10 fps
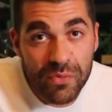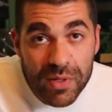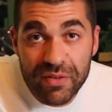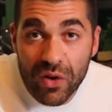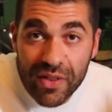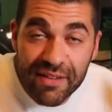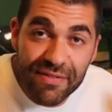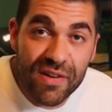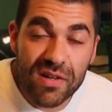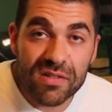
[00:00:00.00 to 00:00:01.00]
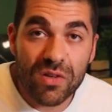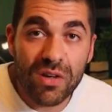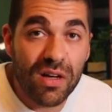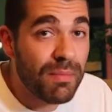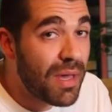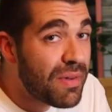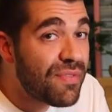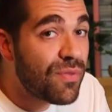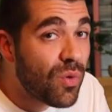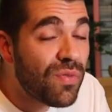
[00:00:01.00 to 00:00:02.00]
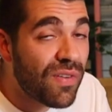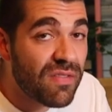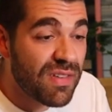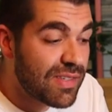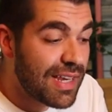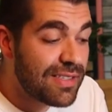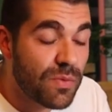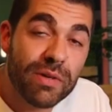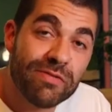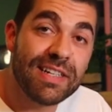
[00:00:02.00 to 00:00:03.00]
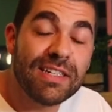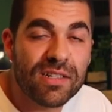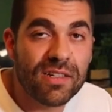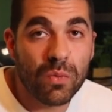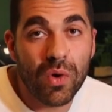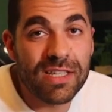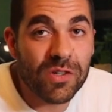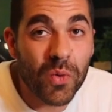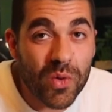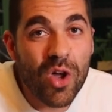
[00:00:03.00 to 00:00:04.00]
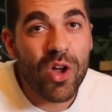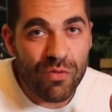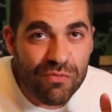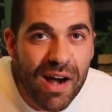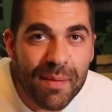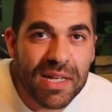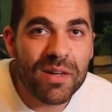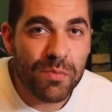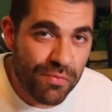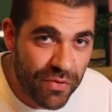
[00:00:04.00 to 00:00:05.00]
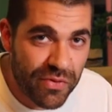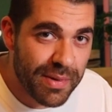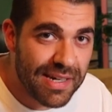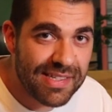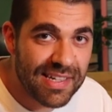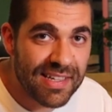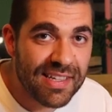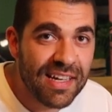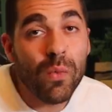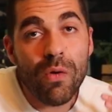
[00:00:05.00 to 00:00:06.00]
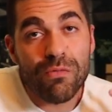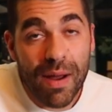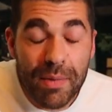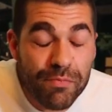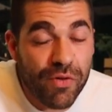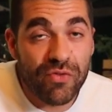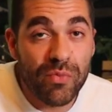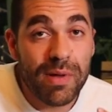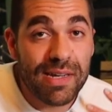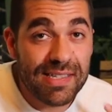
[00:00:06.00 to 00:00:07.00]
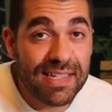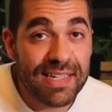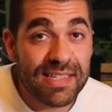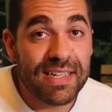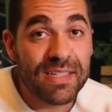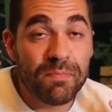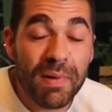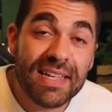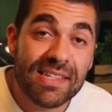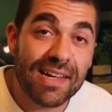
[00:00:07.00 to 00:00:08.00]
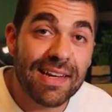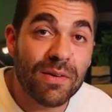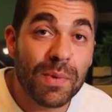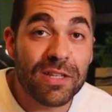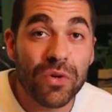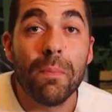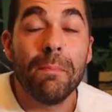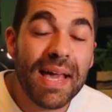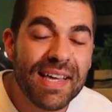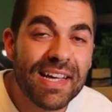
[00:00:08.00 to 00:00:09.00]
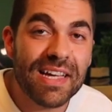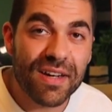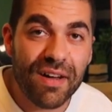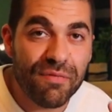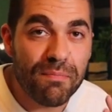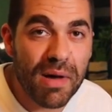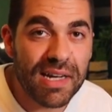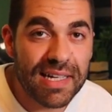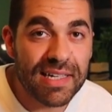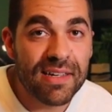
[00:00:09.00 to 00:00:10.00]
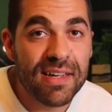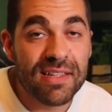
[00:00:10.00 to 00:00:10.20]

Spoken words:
we got that first dollar, maybe 4 or 5 months later, we reached what is called ramen profitability. And what ramen profitability is basically when you're making enough money